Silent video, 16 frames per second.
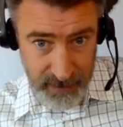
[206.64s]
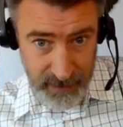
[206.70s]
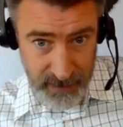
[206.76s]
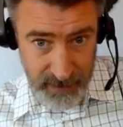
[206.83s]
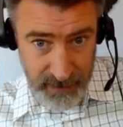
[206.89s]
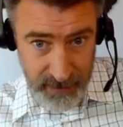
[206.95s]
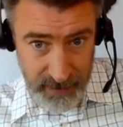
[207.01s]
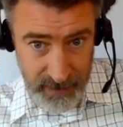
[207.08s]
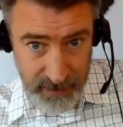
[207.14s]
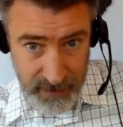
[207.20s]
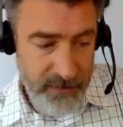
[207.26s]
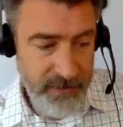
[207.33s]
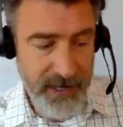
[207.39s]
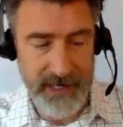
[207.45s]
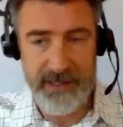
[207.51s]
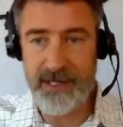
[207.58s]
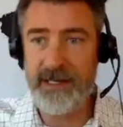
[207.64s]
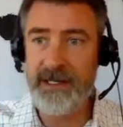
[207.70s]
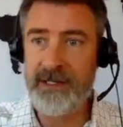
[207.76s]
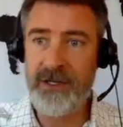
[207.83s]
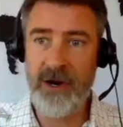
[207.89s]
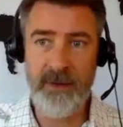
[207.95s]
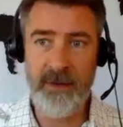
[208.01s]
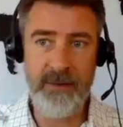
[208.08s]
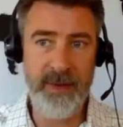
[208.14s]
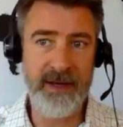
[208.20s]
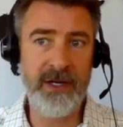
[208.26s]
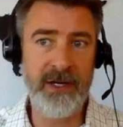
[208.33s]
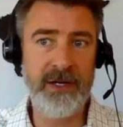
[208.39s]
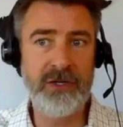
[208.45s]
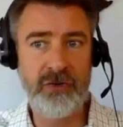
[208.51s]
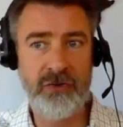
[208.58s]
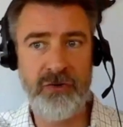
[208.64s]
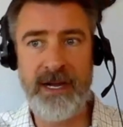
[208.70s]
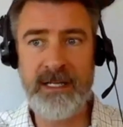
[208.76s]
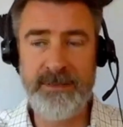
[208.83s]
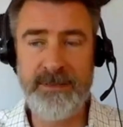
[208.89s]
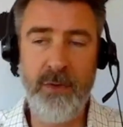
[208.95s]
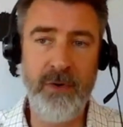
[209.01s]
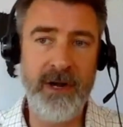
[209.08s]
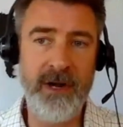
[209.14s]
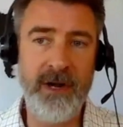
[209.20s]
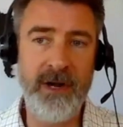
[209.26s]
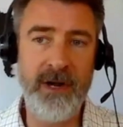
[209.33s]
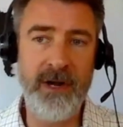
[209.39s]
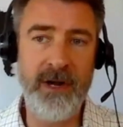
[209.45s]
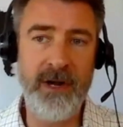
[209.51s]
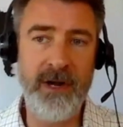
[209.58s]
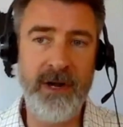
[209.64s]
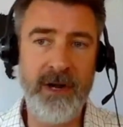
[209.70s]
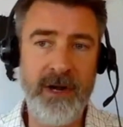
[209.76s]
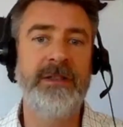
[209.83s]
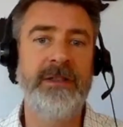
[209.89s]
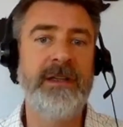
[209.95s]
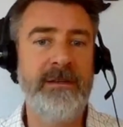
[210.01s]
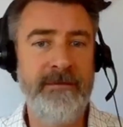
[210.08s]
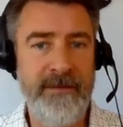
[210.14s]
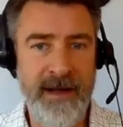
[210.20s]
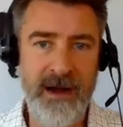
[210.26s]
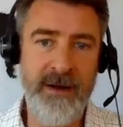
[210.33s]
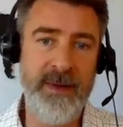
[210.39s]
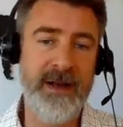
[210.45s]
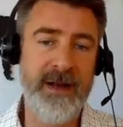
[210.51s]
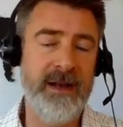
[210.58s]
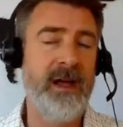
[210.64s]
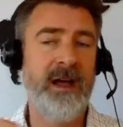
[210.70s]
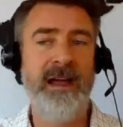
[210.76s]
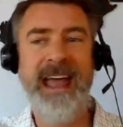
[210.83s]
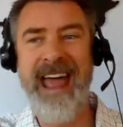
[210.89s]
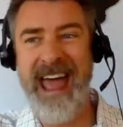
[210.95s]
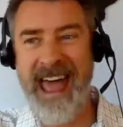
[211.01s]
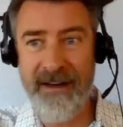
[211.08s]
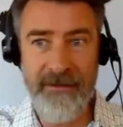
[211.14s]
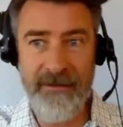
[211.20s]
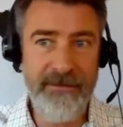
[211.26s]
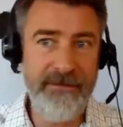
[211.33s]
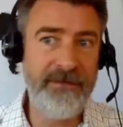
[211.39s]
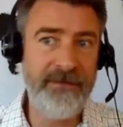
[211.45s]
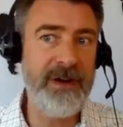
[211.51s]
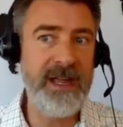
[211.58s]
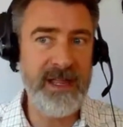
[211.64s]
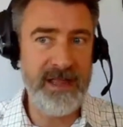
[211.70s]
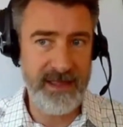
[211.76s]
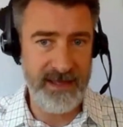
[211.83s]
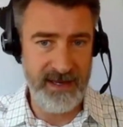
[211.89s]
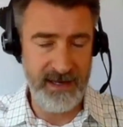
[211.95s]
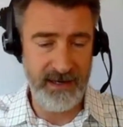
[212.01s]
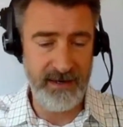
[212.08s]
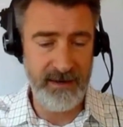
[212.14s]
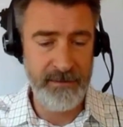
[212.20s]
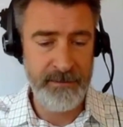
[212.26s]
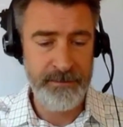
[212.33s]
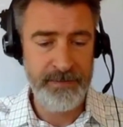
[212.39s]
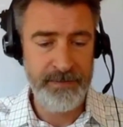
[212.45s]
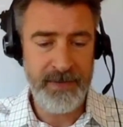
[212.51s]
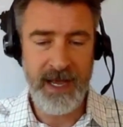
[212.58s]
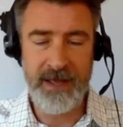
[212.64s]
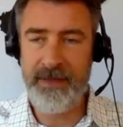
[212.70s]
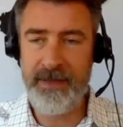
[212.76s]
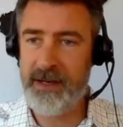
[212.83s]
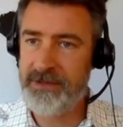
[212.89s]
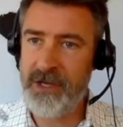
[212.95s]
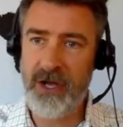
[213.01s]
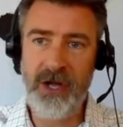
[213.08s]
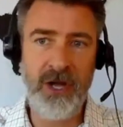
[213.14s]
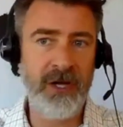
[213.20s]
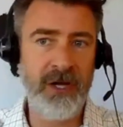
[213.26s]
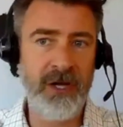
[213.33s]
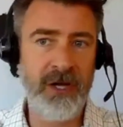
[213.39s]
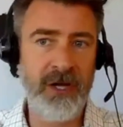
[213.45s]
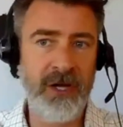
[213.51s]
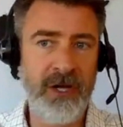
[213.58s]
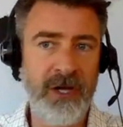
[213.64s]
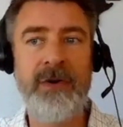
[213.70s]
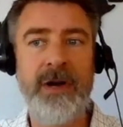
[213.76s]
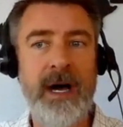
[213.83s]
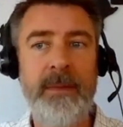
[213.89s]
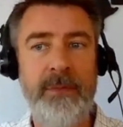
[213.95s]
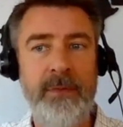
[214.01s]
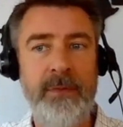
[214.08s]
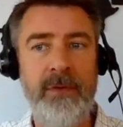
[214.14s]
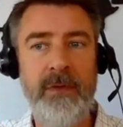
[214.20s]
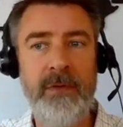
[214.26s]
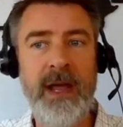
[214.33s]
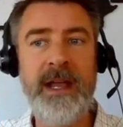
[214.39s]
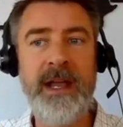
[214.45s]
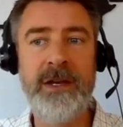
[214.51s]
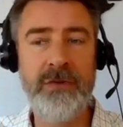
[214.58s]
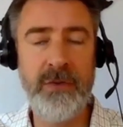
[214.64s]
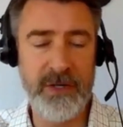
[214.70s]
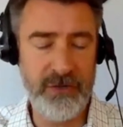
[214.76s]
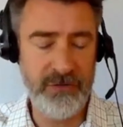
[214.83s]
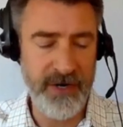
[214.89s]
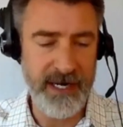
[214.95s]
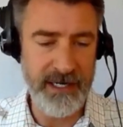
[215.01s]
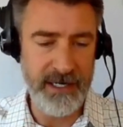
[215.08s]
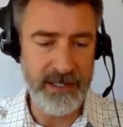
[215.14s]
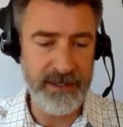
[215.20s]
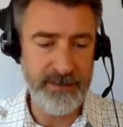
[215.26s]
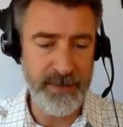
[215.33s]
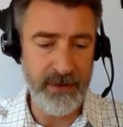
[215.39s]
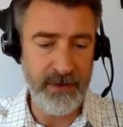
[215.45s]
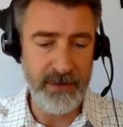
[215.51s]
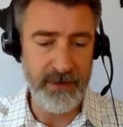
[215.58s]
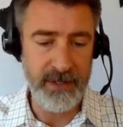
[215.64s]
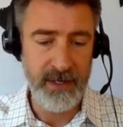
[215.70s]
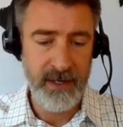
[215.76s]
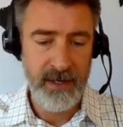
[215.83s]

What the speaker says: on human rights, on disarmament, on transport, on energy, on the environment, everything. And then it's all going to be bound up into a trade dispute.